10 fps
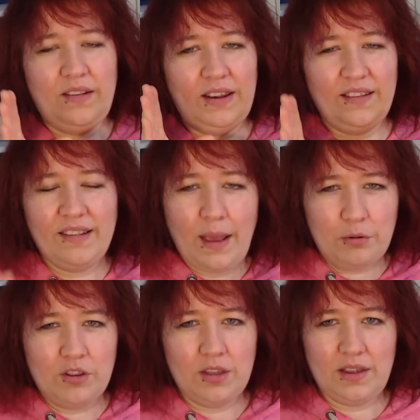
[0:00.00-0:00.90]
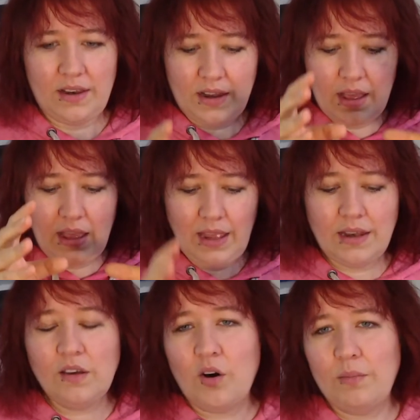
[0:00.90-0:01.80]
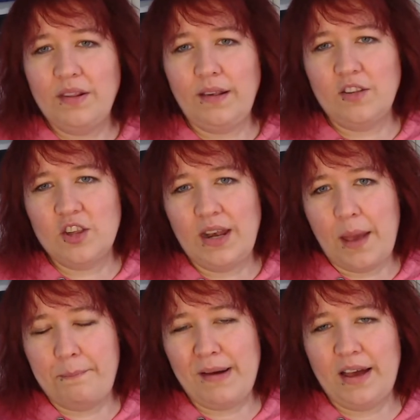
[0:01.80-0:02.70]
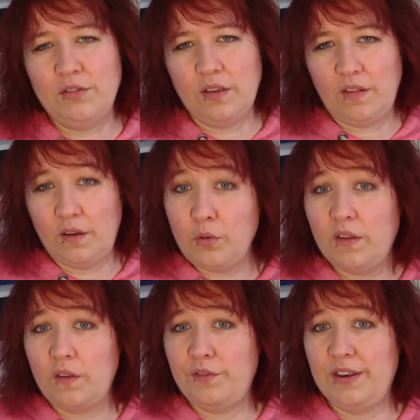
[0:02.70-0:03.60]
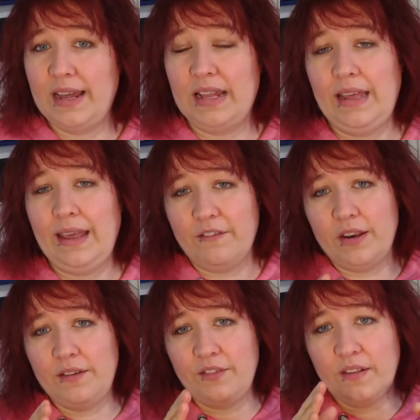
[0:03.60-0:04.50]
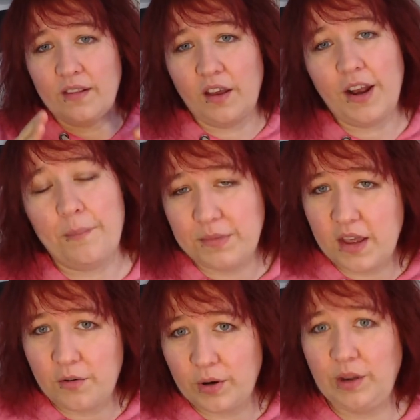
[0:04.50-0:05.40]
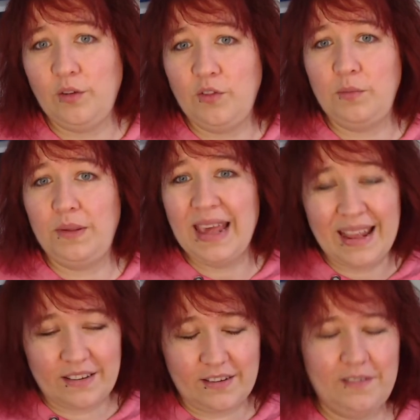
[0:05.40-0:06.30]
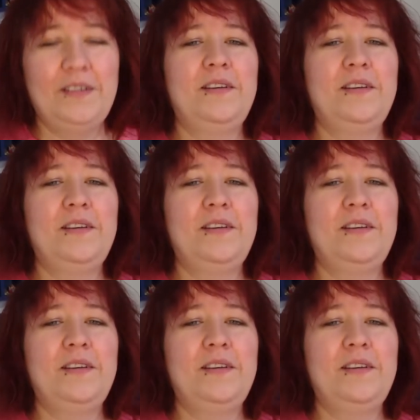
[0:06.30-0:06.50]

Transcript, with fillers: It's an exception in the comment section about the series 2 finale, even if it's not up there on YouTube yet